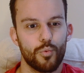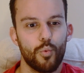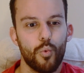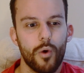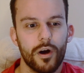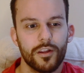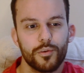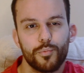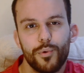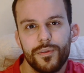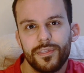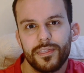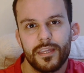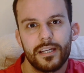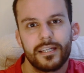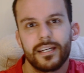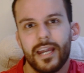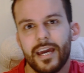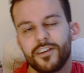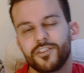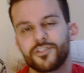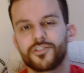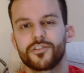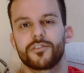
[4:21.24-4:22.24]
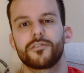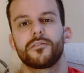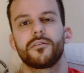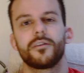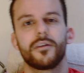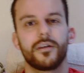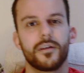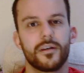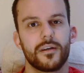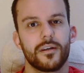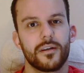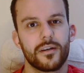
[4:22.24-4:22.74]
one with the nature,
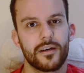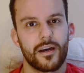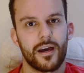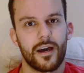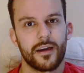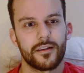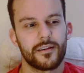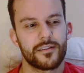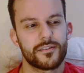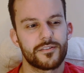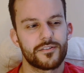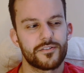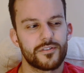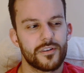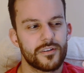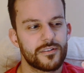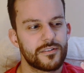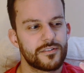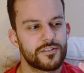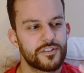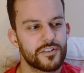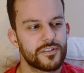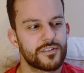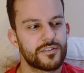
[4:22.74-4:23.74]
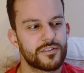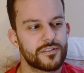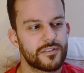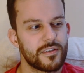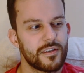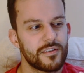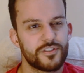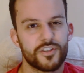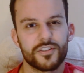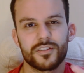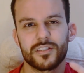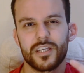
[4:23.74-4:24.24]
and it's, it's just
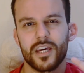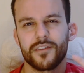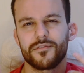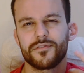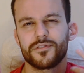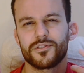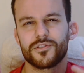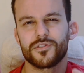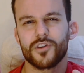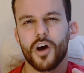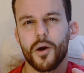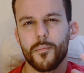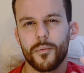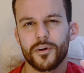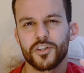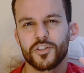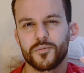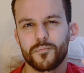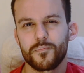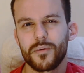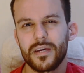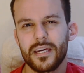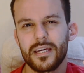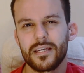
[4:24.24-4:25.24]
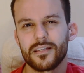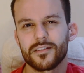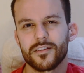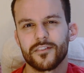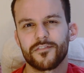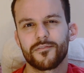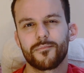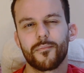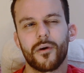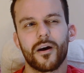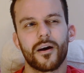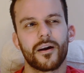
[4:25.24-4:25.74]
it just gives so much peace
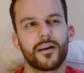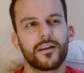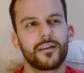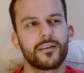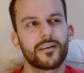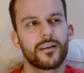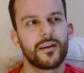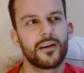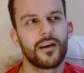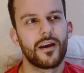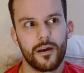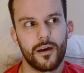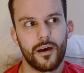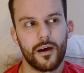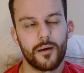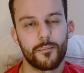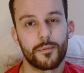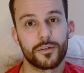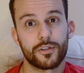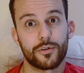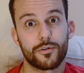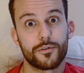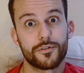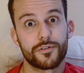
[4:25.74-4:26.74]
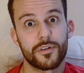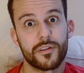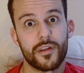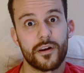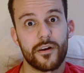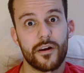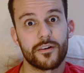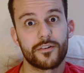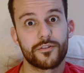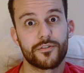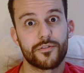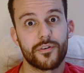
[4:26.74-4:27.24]
of mind. Uh, but also there
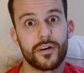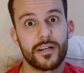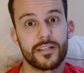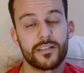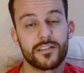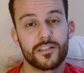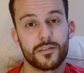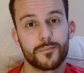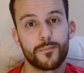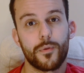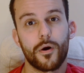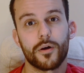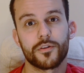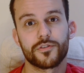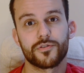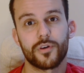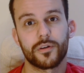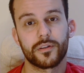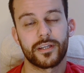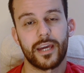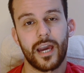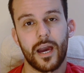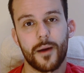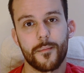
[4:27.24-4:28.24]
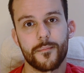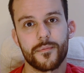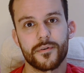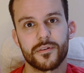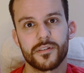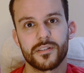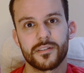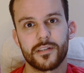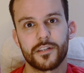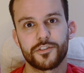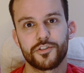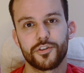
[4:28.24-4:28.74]
are great spots on
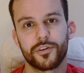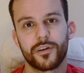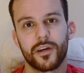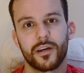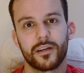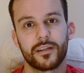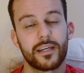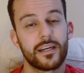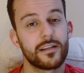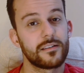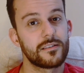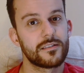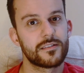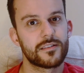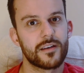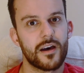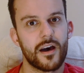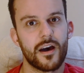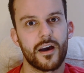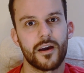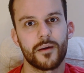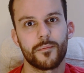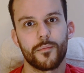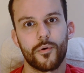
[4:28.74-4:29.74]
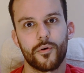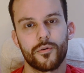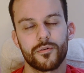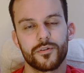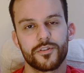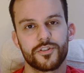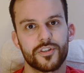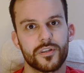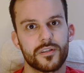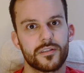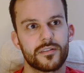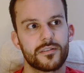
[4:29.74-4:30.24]
campus that you can kill time, or
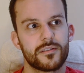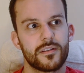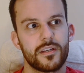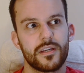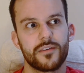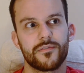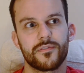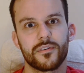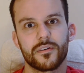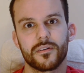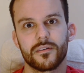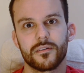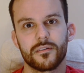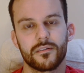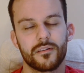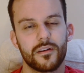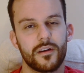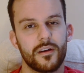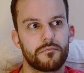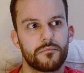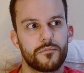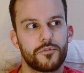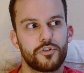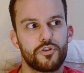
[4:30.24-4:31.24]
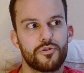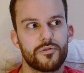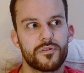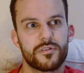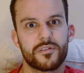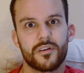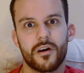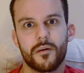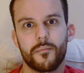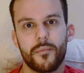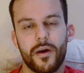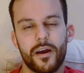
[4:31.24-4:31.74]
just even do
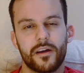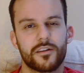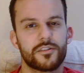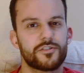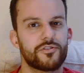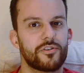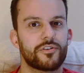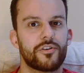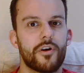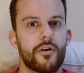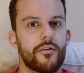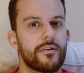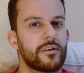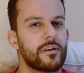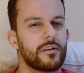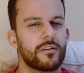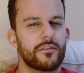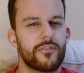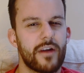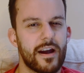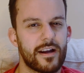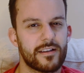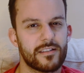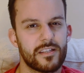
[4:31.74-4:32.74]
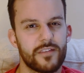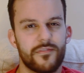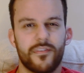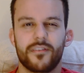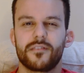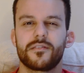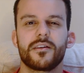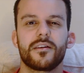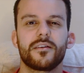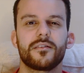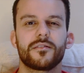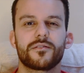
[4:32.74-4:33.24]
some extracurricular
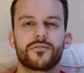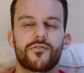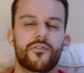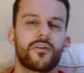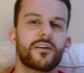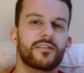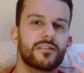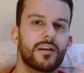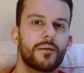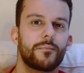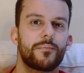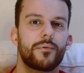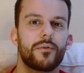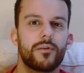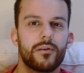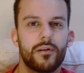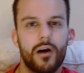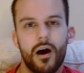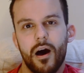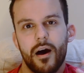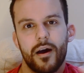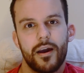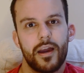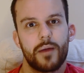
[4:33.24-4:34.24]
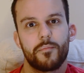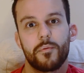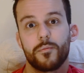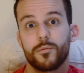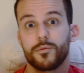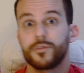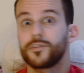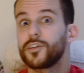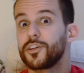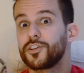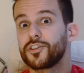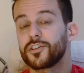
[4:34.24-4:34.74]
activities. For example, I am a
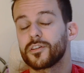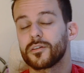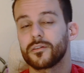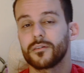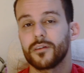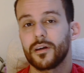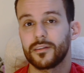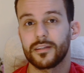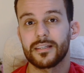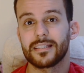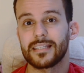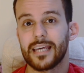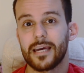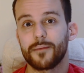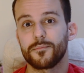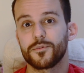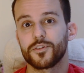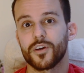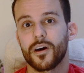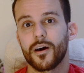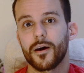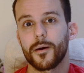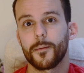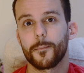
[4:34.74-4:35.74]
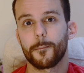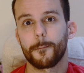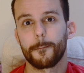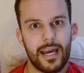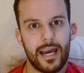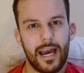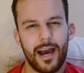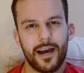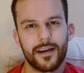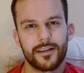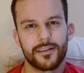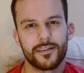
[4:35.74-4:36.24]
musician at the same time,
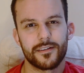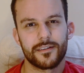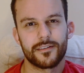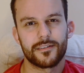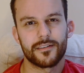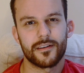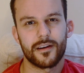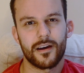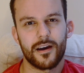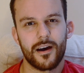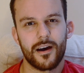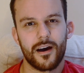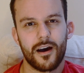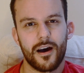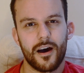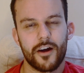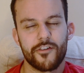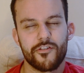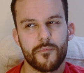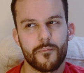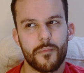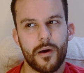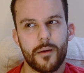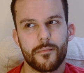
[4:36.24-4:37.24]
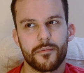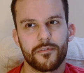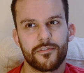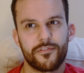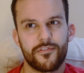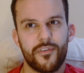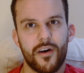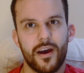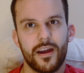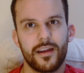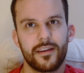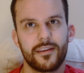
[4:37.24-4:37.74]
and I remember
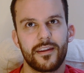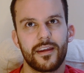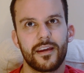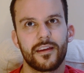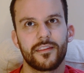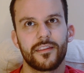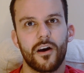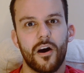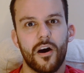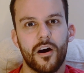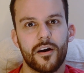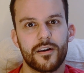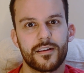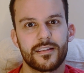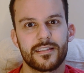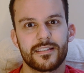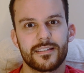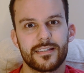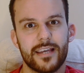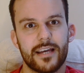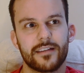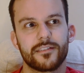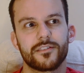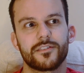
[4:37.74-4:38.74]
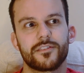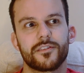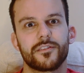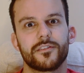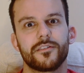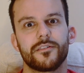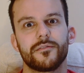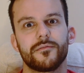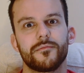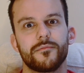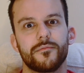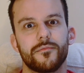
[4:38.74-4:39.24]
finding the arts
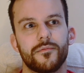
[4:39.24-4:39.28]
center